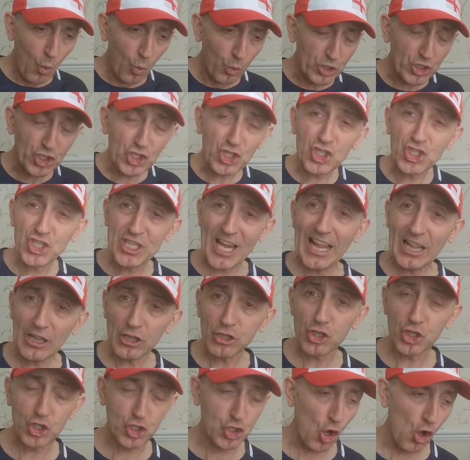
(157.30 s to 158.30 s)
was
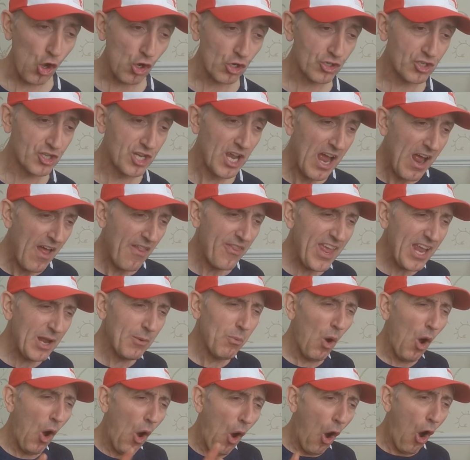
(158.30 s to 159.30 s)
shell-shocked. They
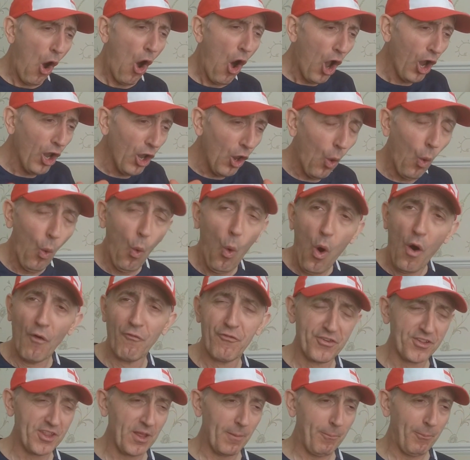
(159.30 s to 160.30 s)
were all
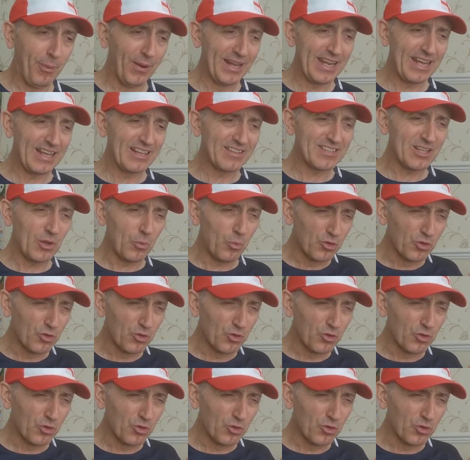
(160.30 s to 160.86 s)
over the place.